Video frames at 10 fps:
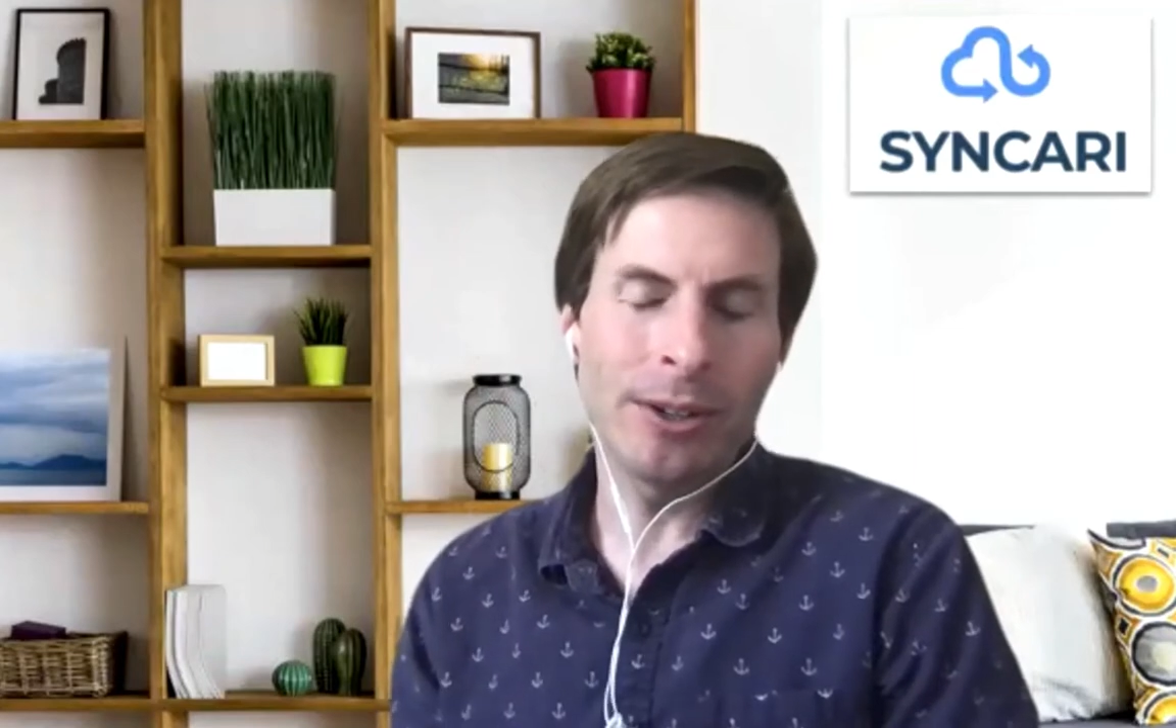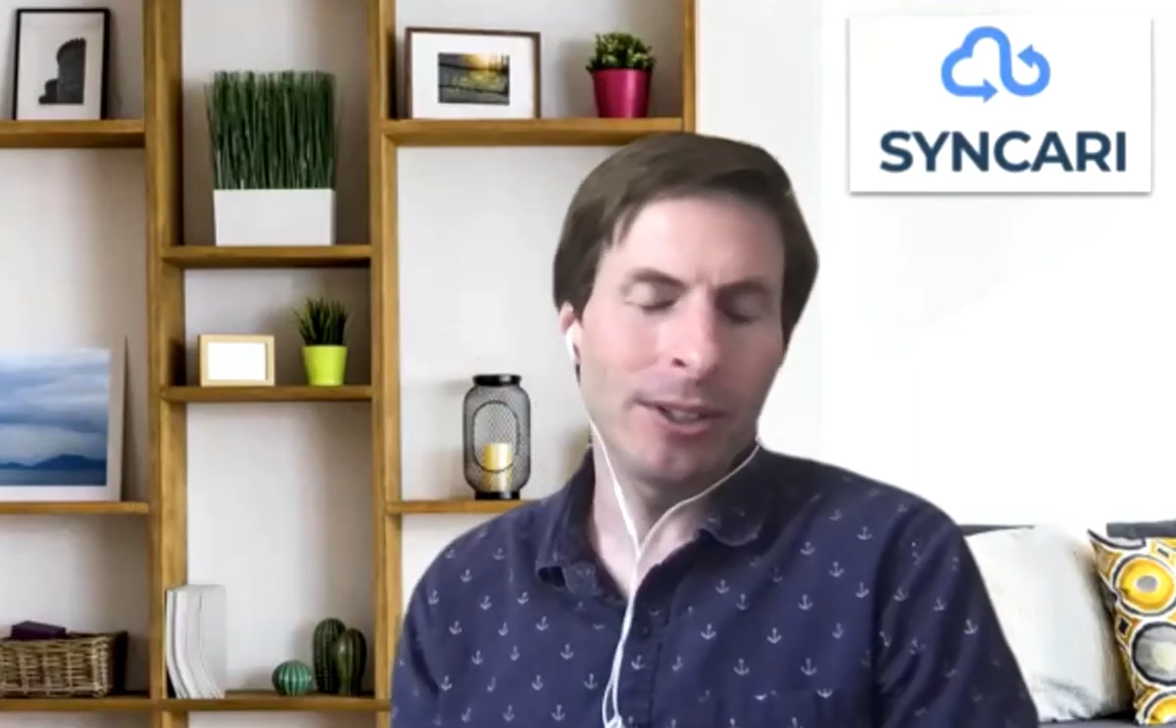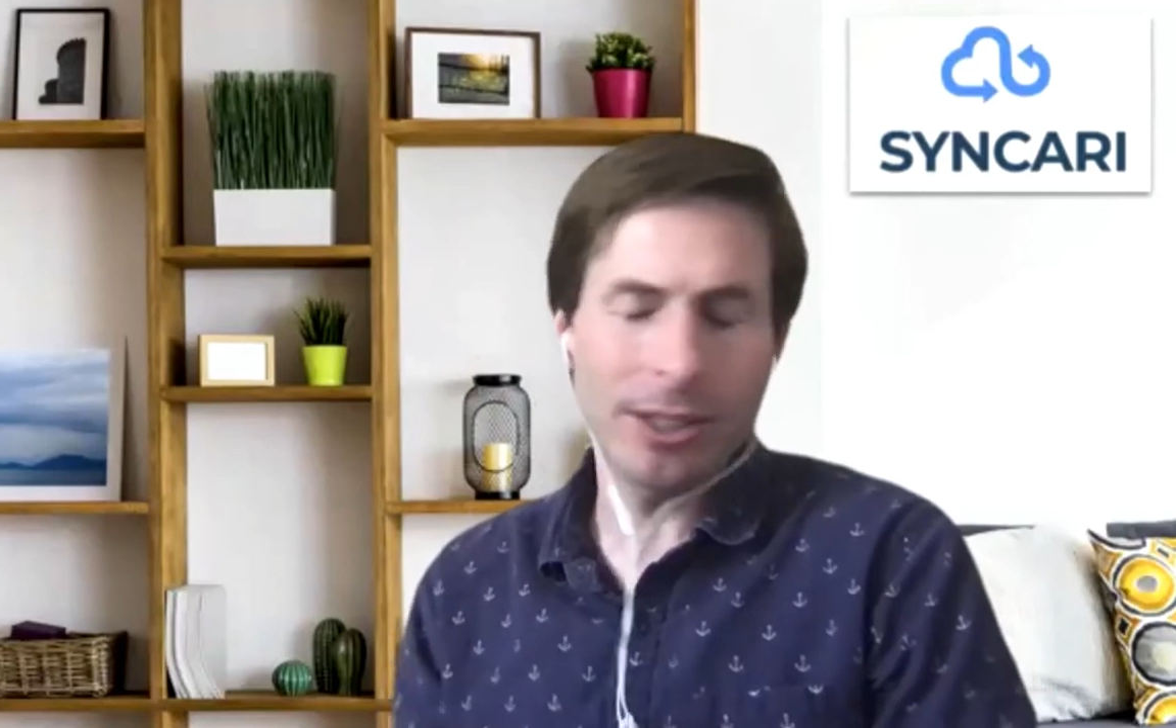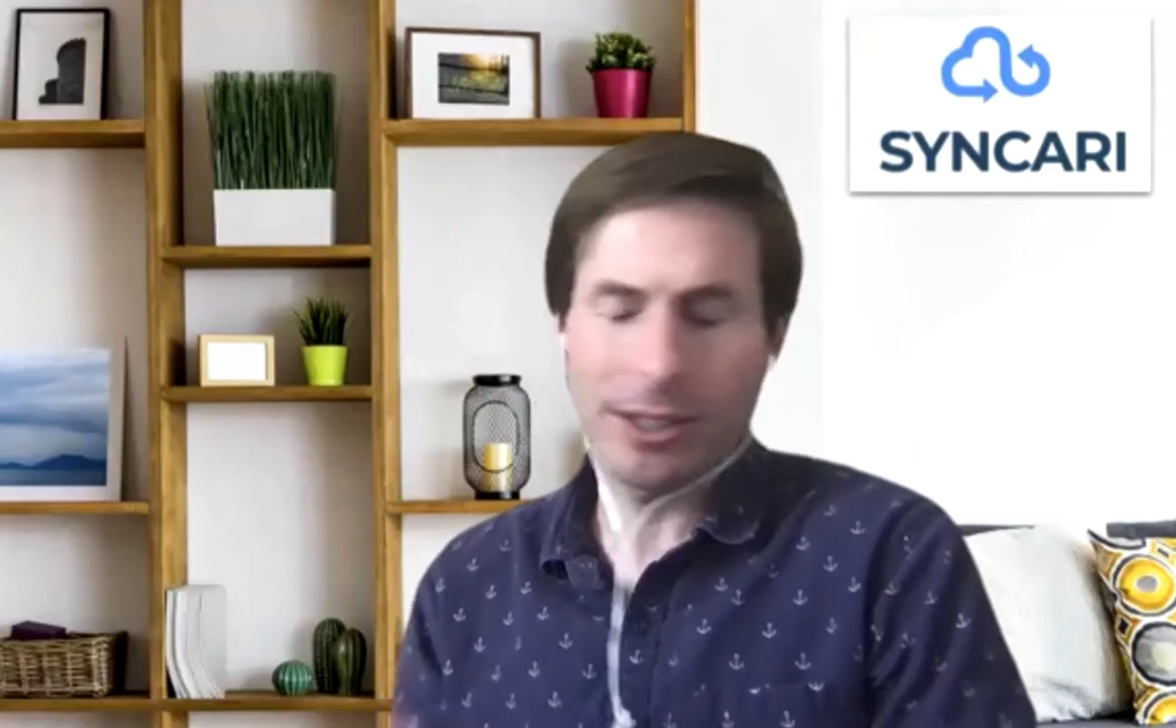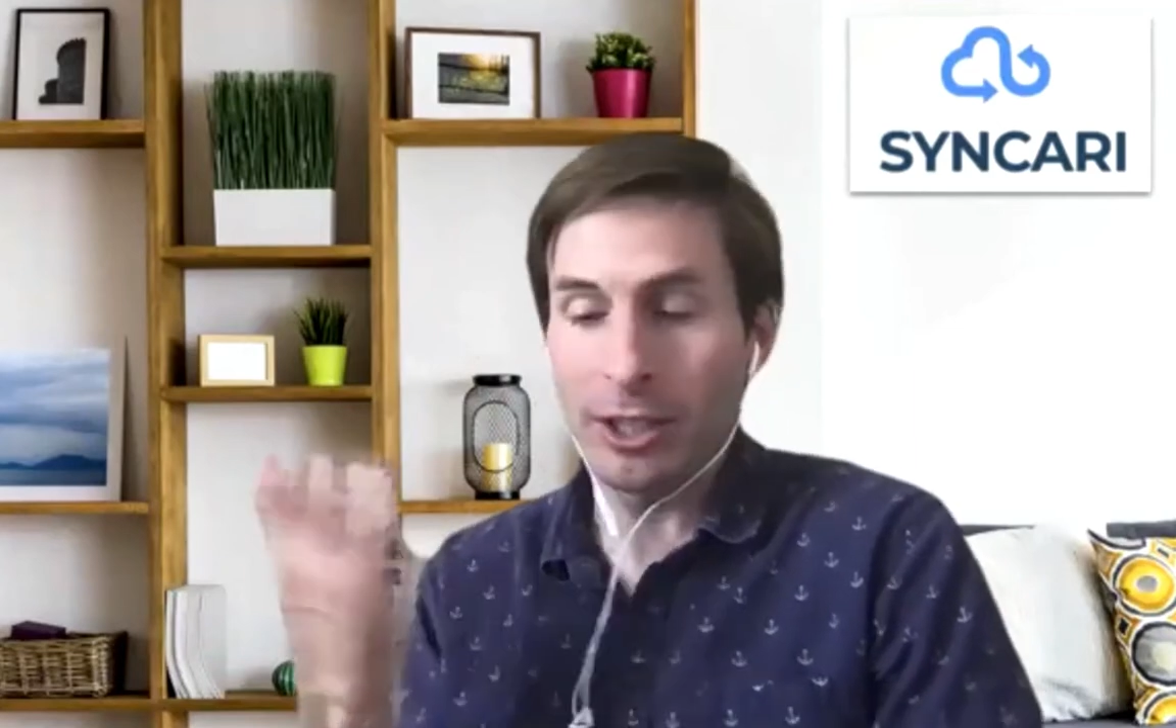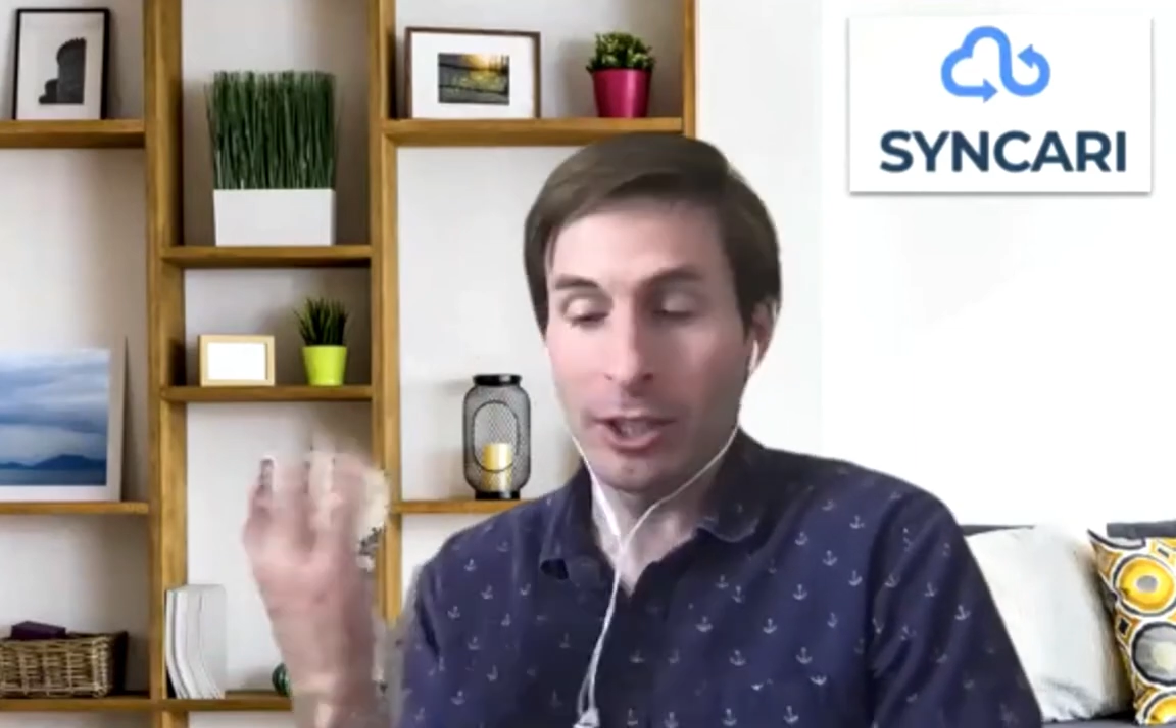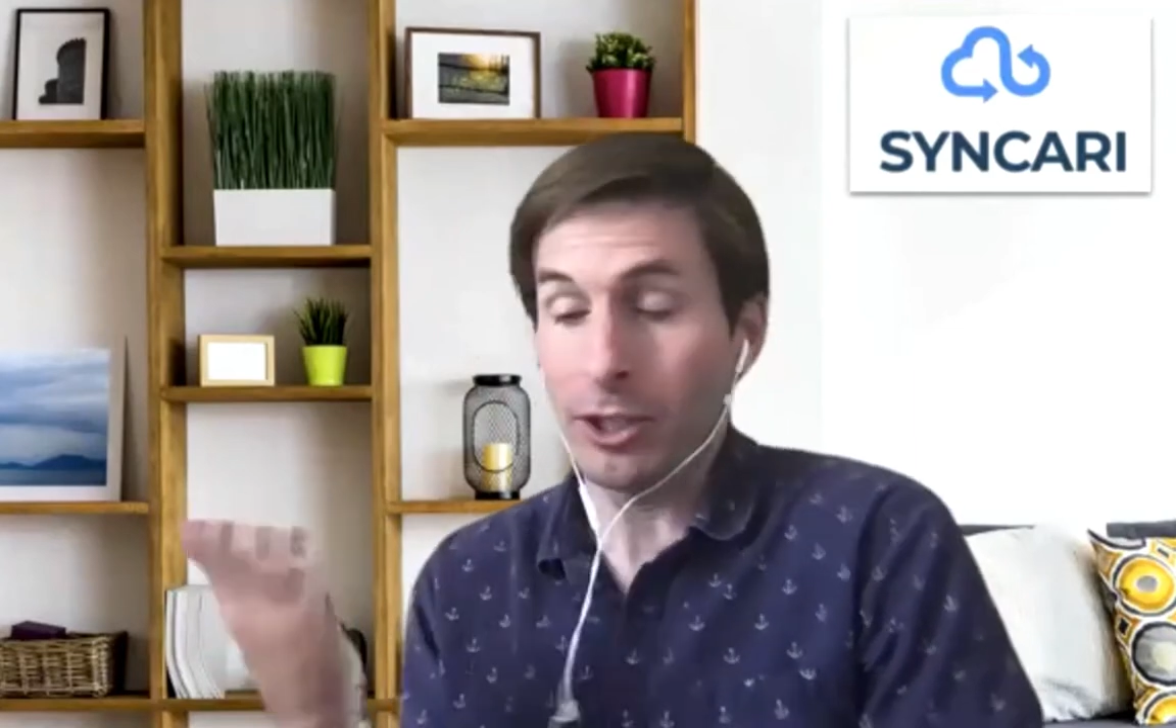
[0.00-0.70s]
And just